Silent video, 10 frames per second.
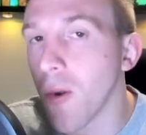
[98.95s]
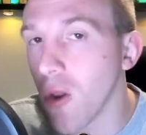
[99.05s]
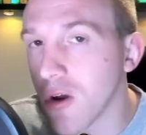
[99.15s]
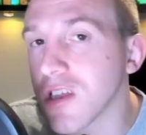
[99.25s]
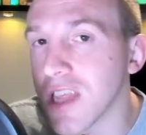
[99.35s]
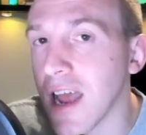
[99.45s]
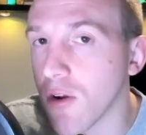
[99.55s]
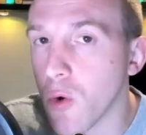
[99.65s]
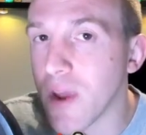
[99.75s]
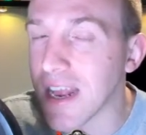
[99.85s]
But look at
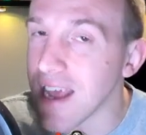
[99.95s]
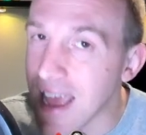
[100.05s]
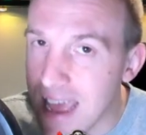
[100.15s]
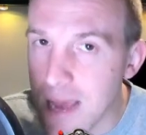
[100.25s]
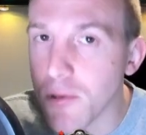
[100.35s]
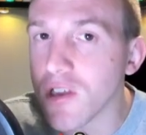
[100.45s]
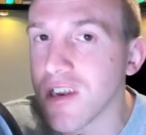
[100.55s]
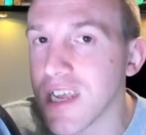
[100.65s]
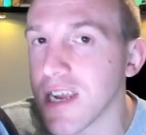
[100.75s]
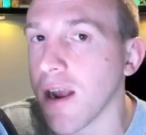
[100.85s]
that Queen, able
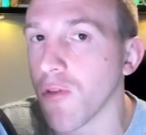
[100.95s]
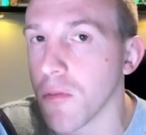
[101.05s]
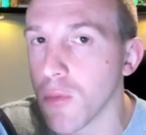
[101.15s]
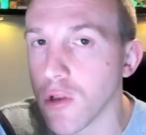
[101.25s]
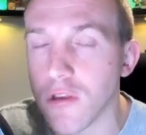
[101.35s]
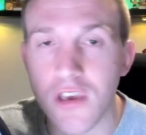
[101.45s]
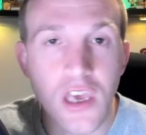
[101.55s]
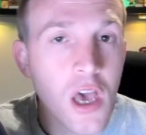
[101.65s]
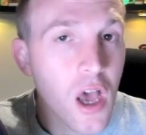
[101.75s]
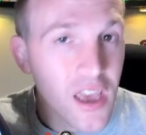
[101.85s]
to take out the
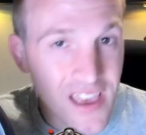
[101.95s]
multi.